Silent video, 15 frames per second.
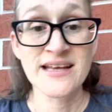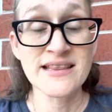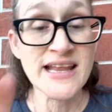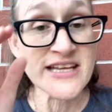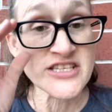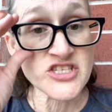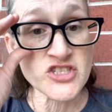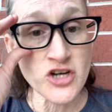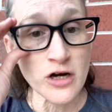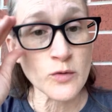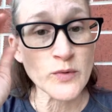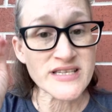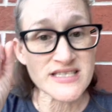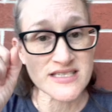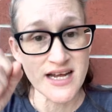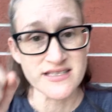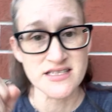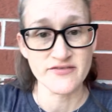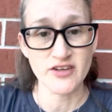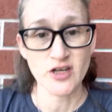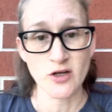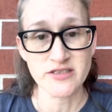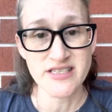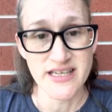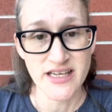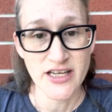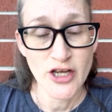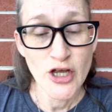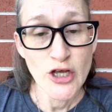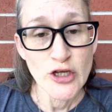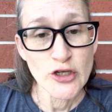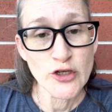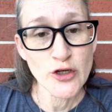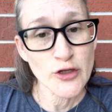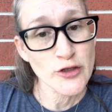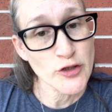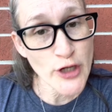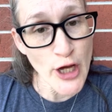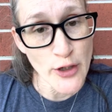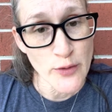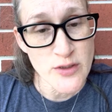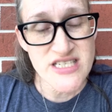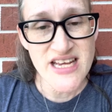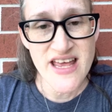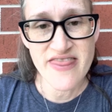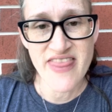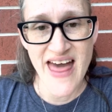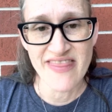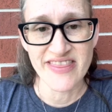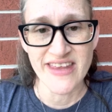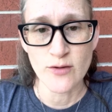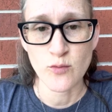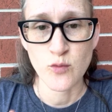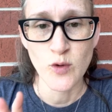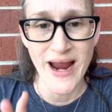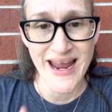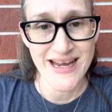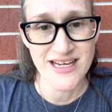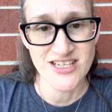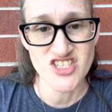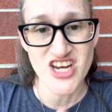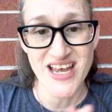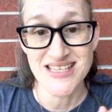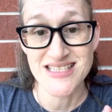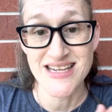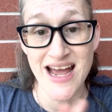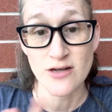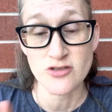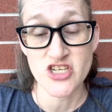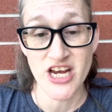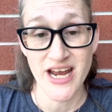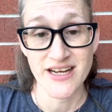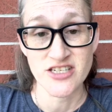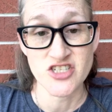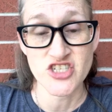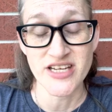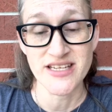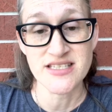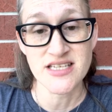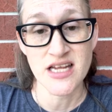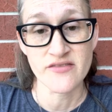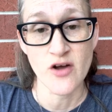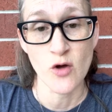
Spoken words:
Let's start with stunt difficulty. You'll note that the range has now changed. Instead of